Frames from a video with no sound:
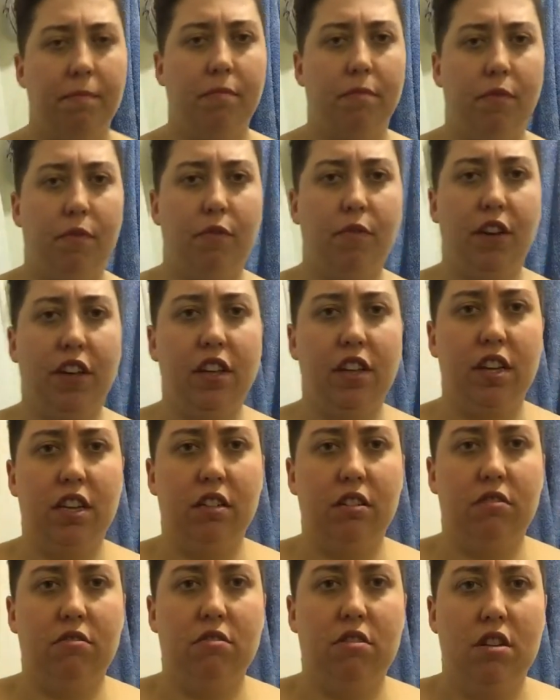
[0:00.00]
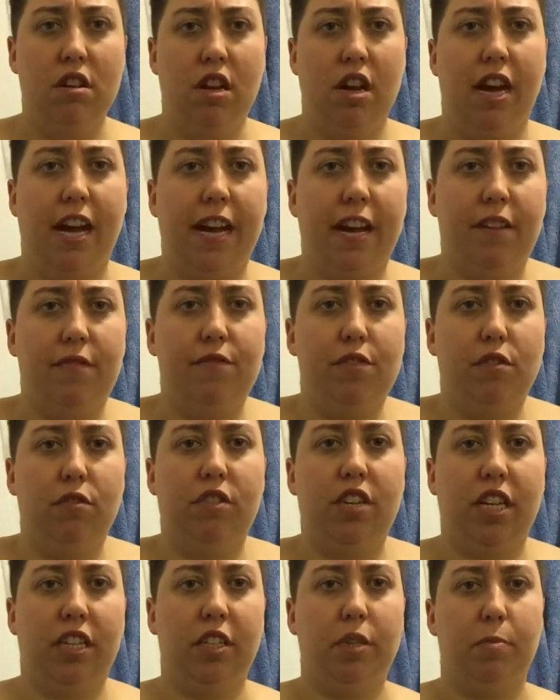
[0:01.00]
feeling, I have no
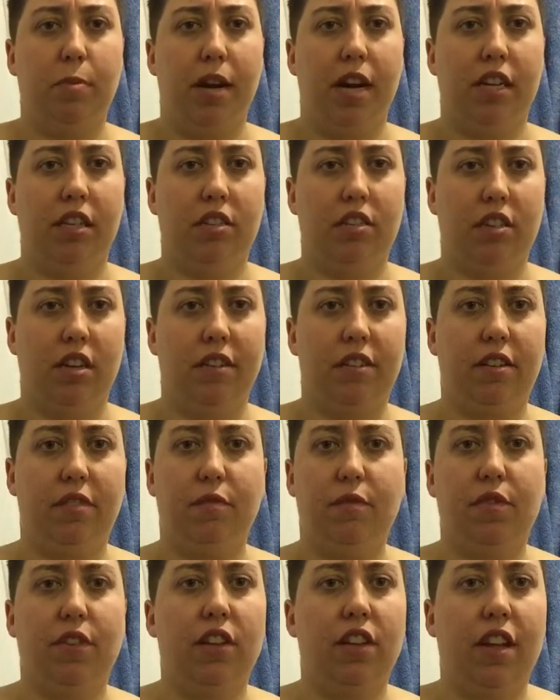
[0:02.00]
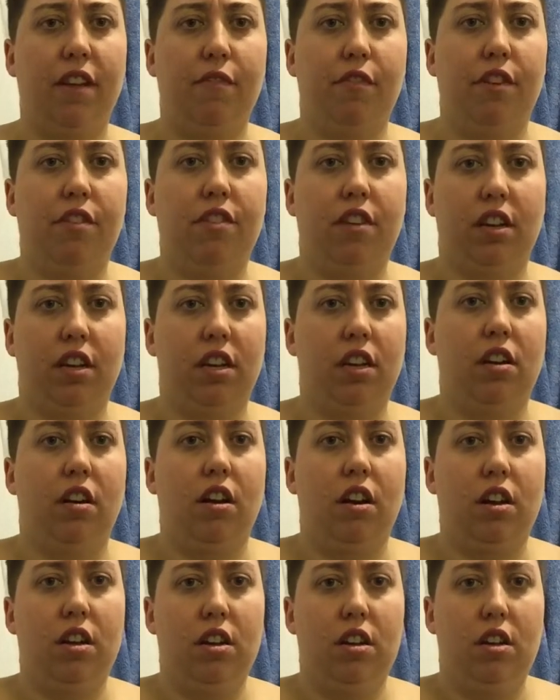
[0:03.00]
dead spots. I can feel everything here.
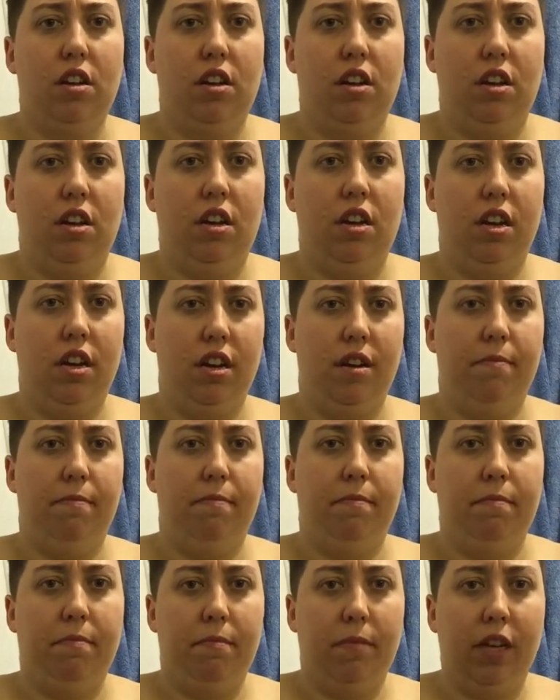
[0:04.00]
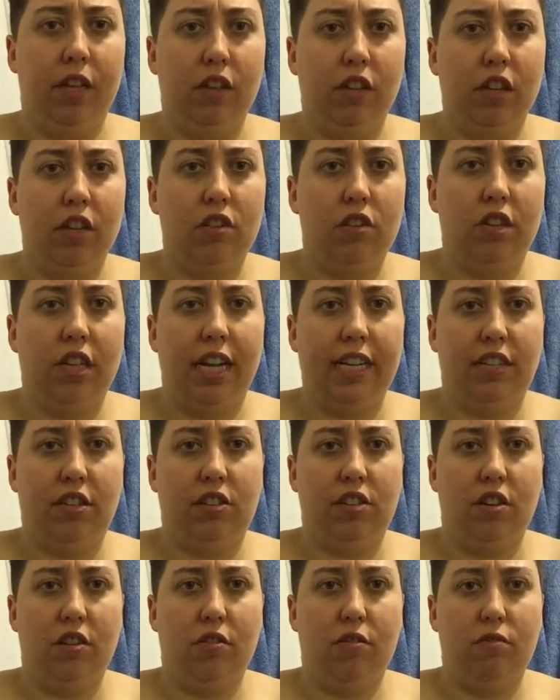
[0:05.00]
A little less
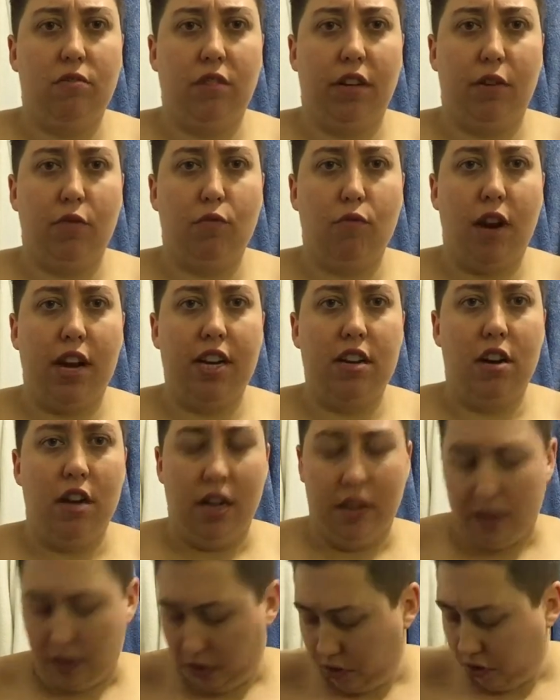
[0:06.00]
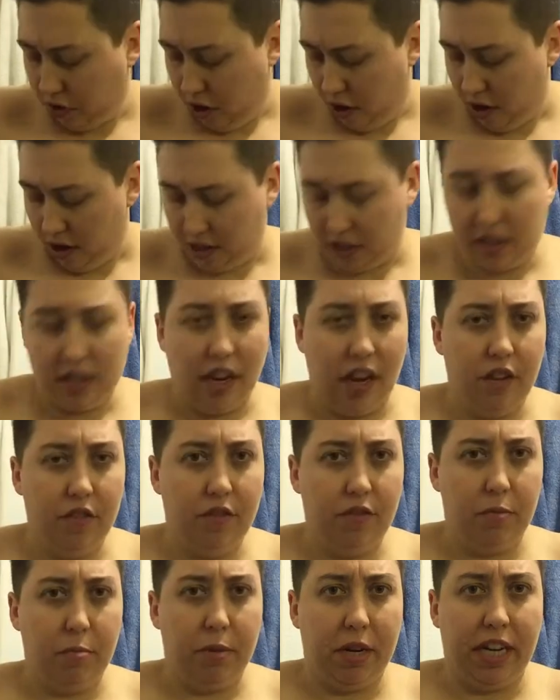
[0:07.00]
so like right on the scar
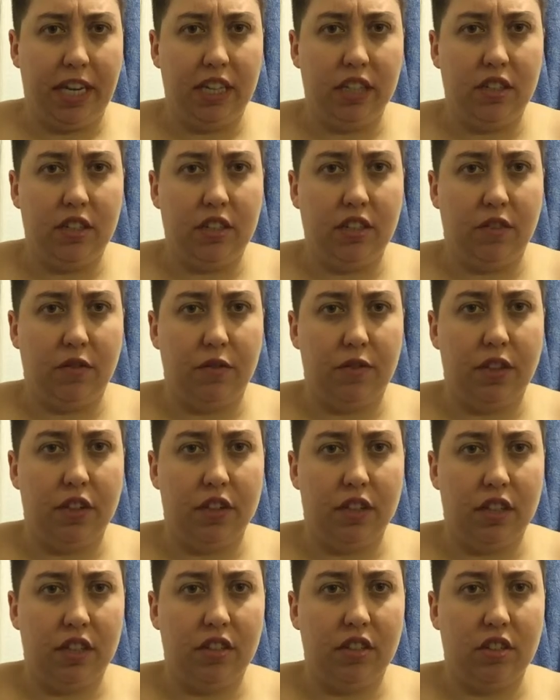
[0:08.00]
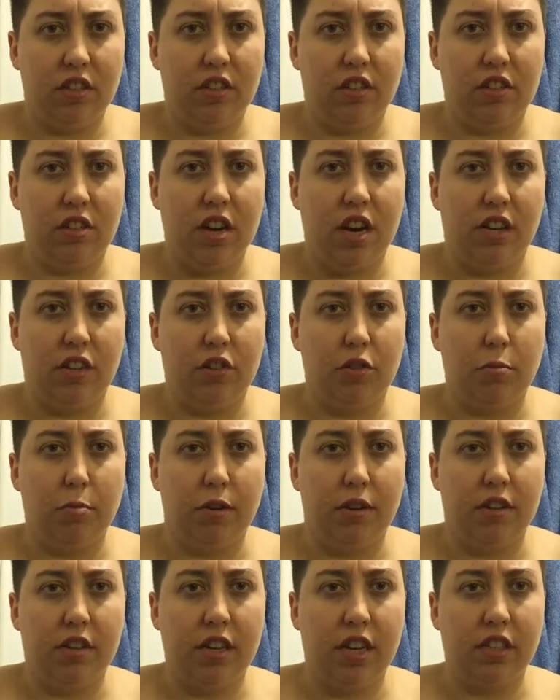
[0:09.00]
itself, but I can still feel this. It's just not super
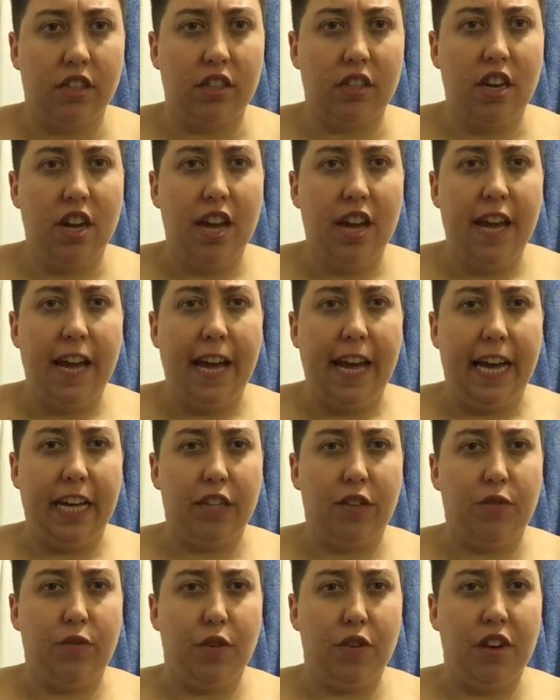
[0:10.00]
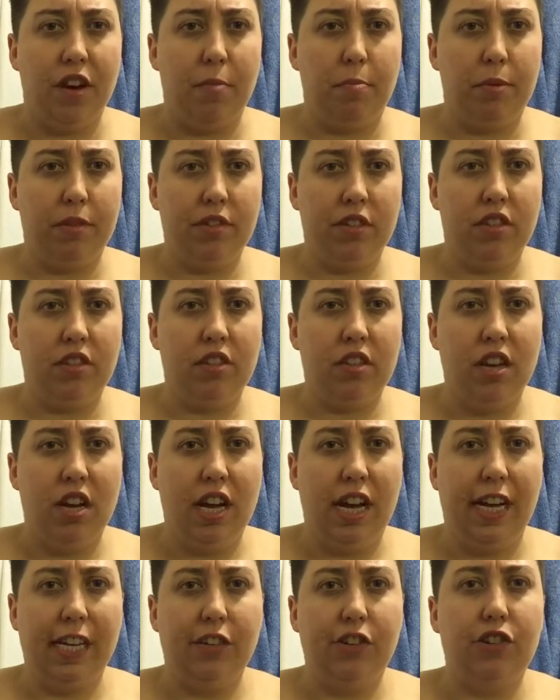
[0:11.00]
intense. As for nipples,
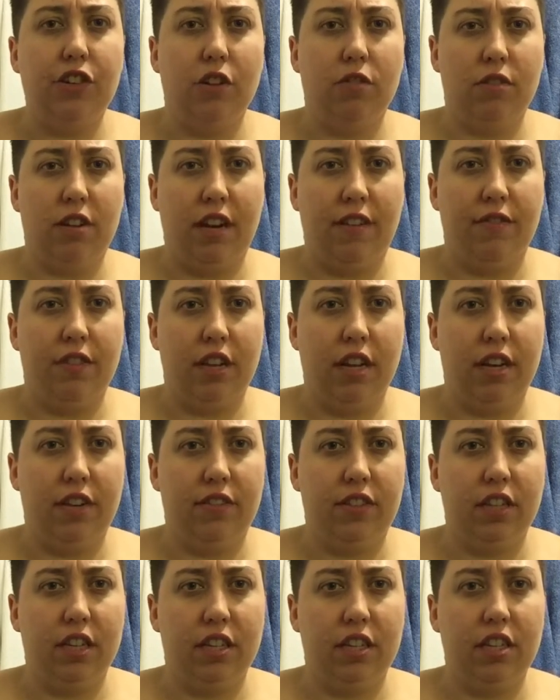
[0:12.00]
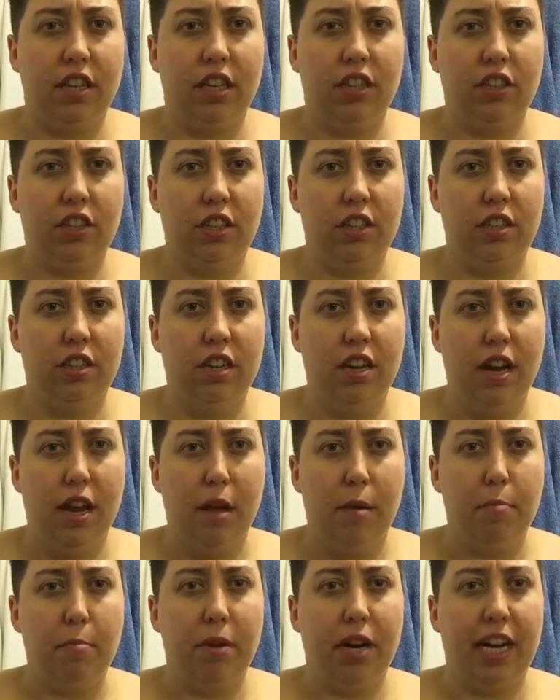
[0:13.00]
I don't have a lot of sensation,
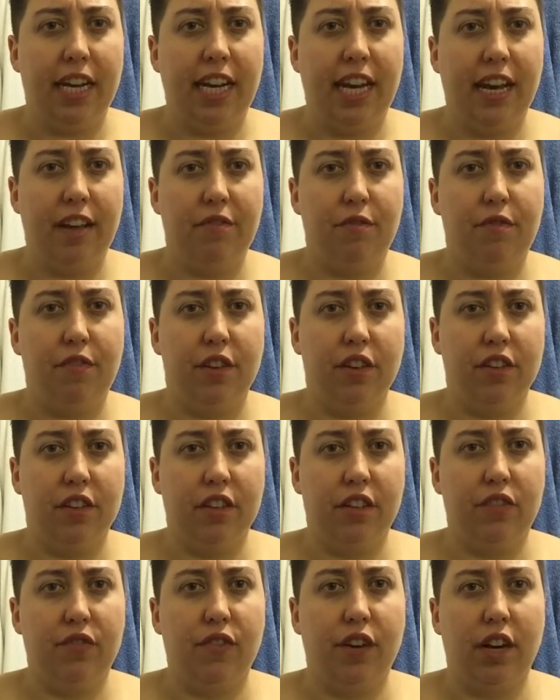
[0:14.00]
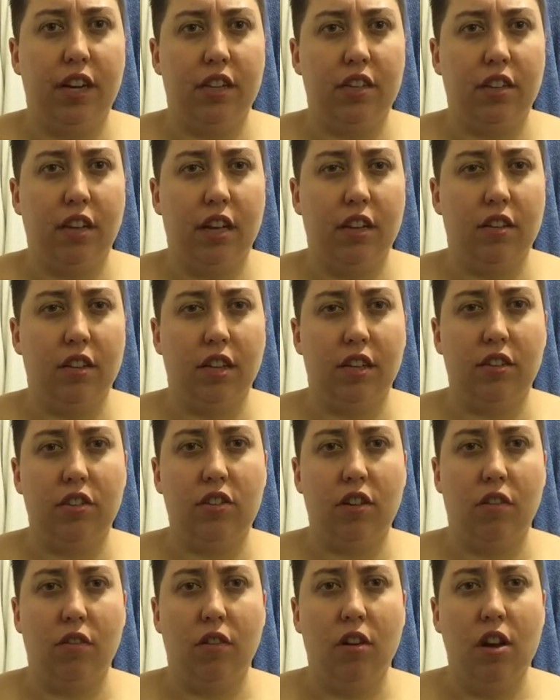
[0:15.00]
but I can feel this very slightly.
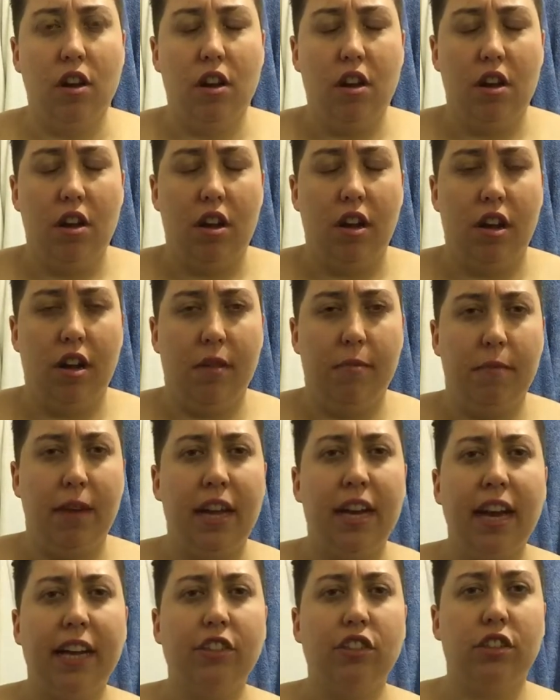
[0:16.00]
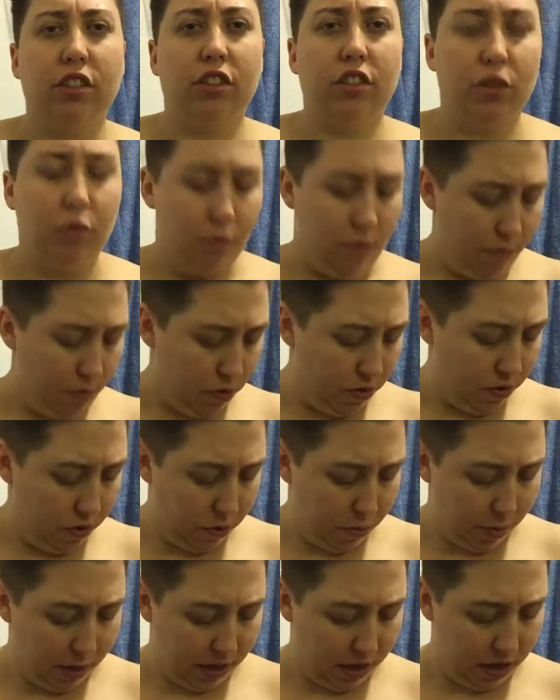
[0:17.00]
So, and actually just one more note
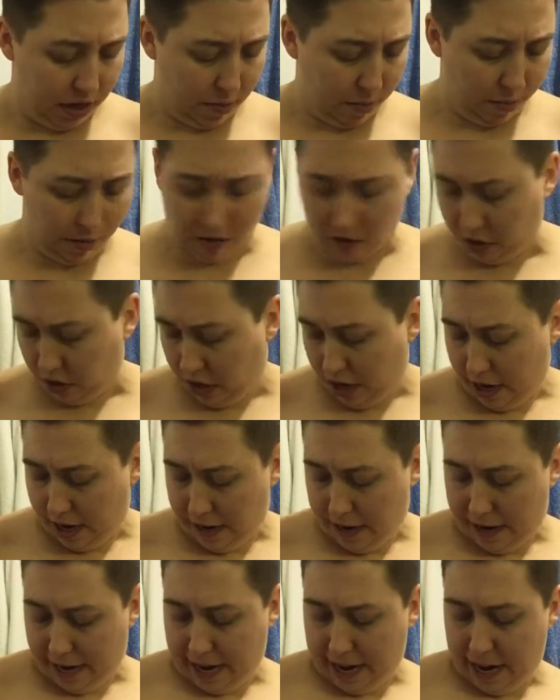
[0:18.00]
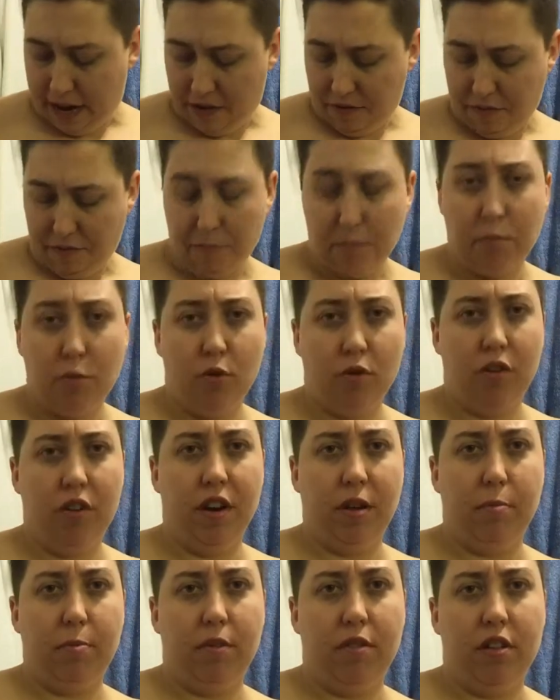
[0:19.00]
about the nipples. I have more
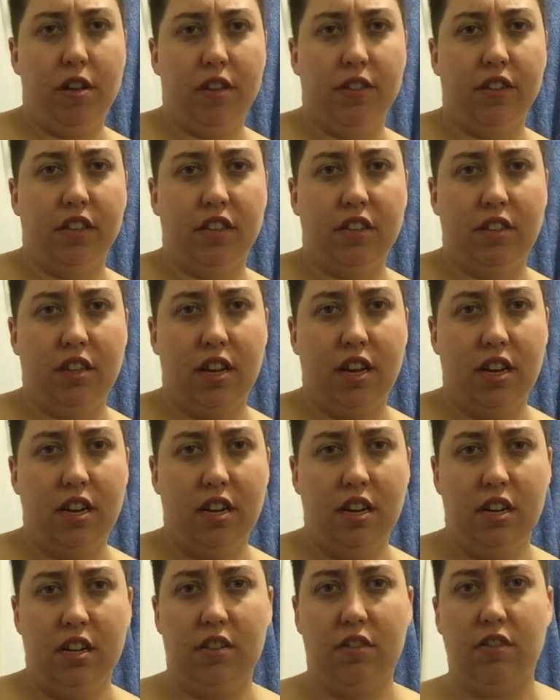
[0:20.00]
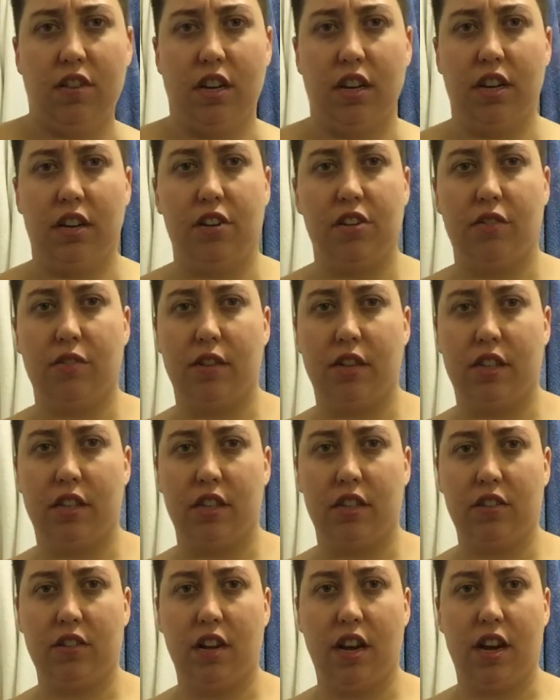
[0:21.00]
nipple on this side than I do on
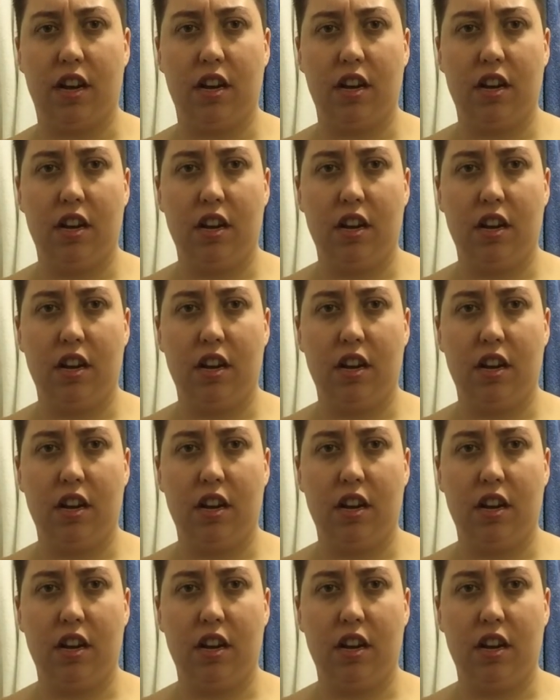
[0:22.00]
this side.